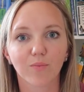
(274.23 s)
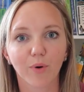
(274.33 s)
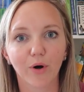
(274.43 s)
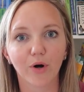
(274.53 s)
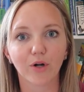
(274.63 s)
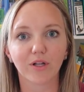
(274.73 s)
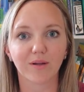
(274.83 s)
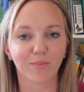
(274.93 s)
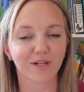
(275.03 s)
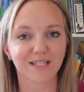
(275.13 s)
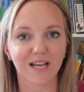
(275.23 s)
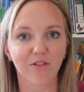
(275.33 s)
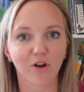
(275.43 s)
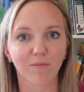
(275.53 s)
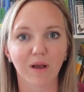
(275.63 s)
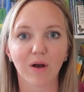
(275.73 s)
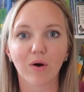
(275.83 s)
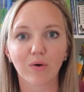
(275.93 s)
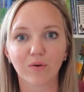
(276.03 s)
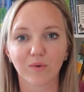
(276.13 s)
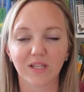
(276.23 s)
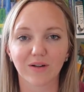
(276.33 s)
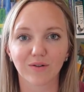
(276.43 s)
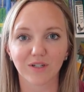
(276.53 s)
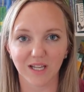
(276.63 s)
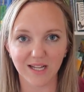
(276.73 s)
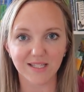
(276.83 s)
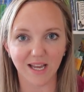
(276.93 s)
pull and put together on my own with the older kids.